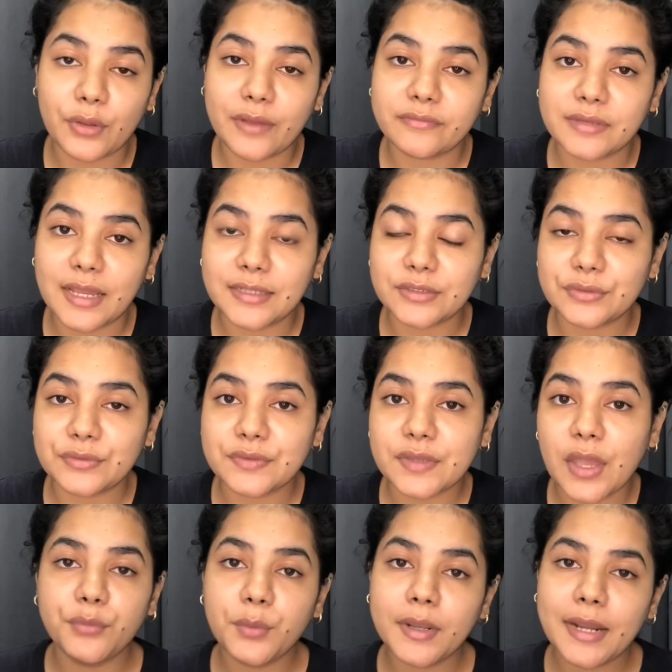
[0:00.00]
have tattoos.
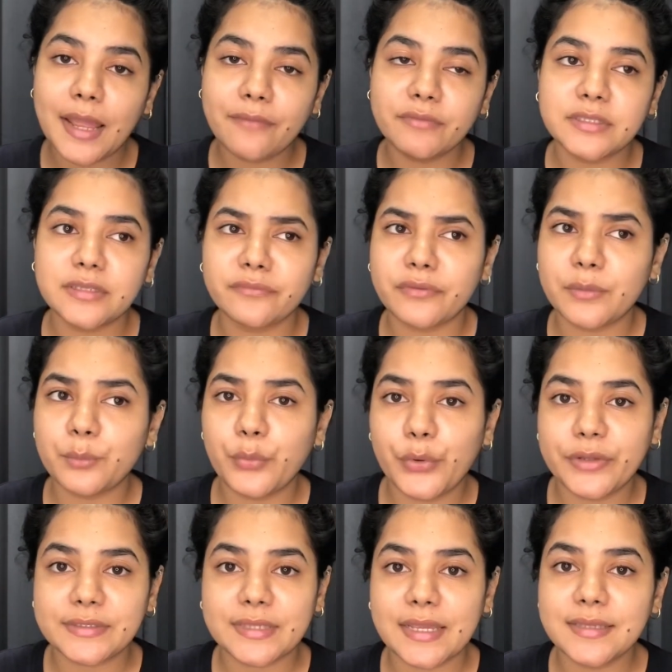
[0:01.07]
Everyone have a different
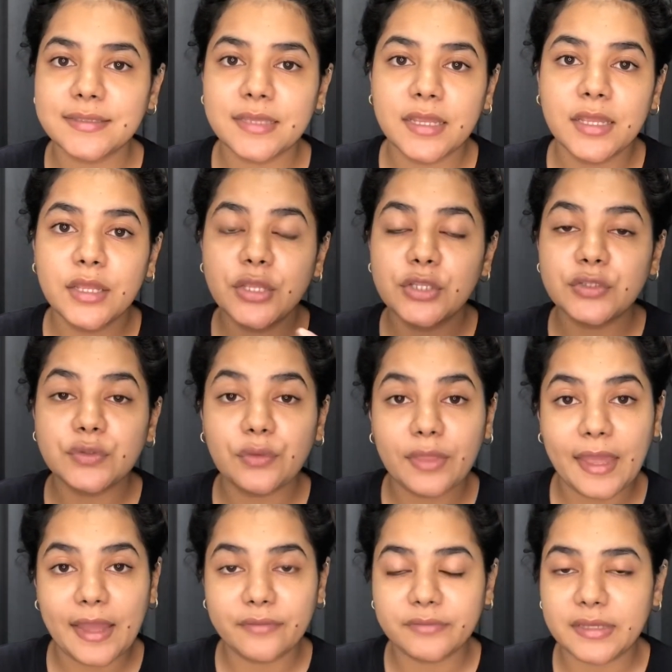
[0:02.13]
process to
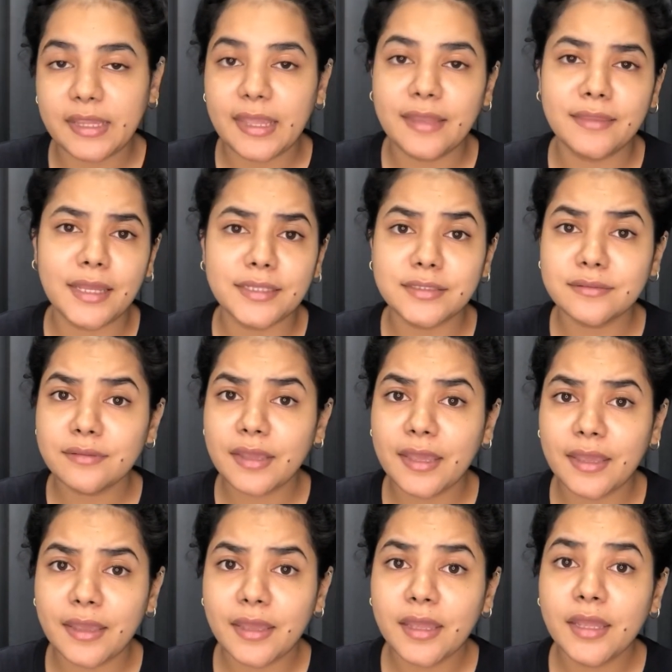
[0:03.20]
their aftercare, and that's
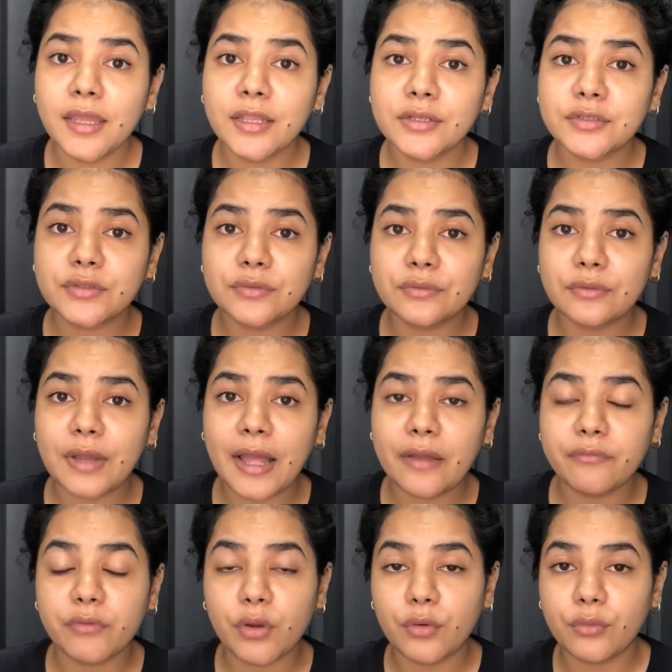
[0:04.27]
okay to
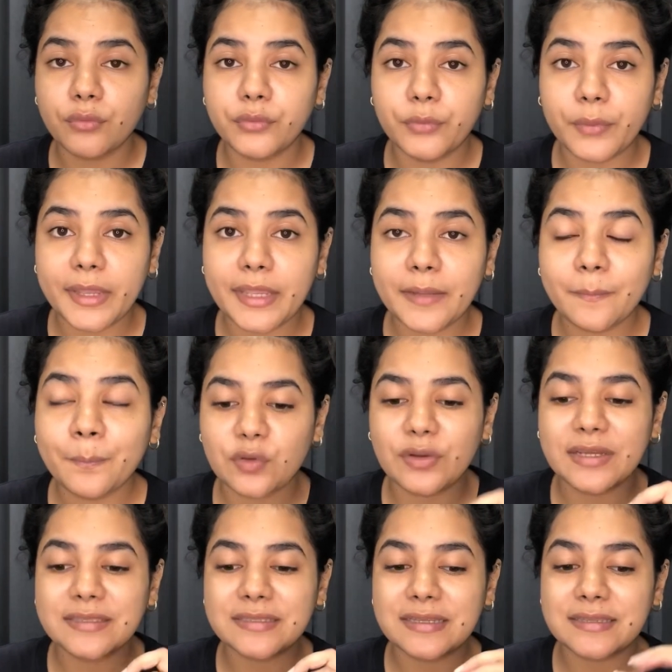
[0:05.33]
have your own way, as
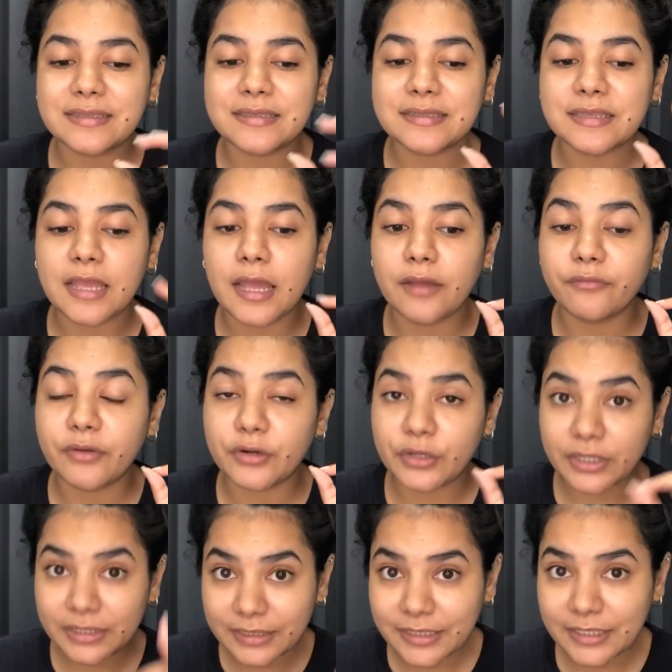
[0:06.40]
long as it's a
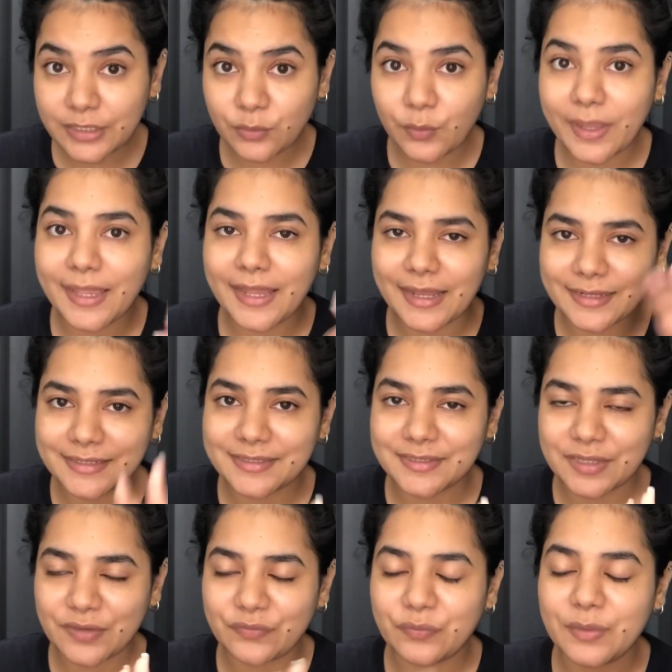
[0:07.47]
very clean way and a
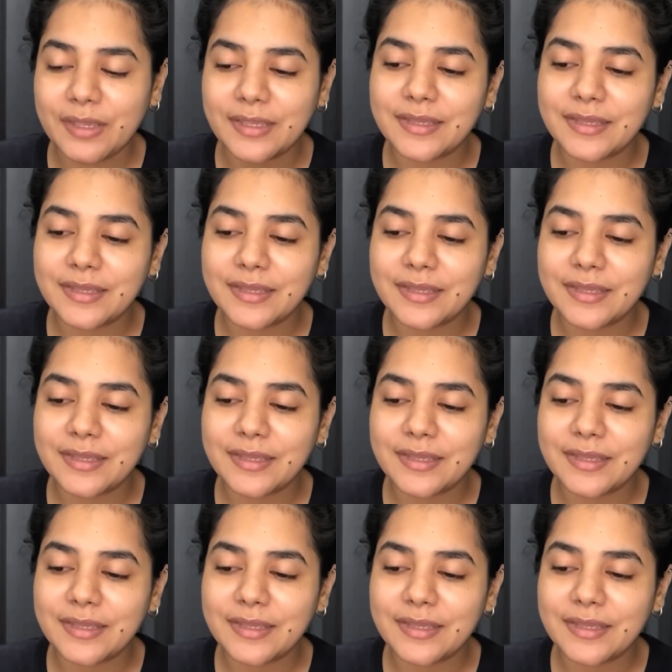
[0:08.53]
safe way.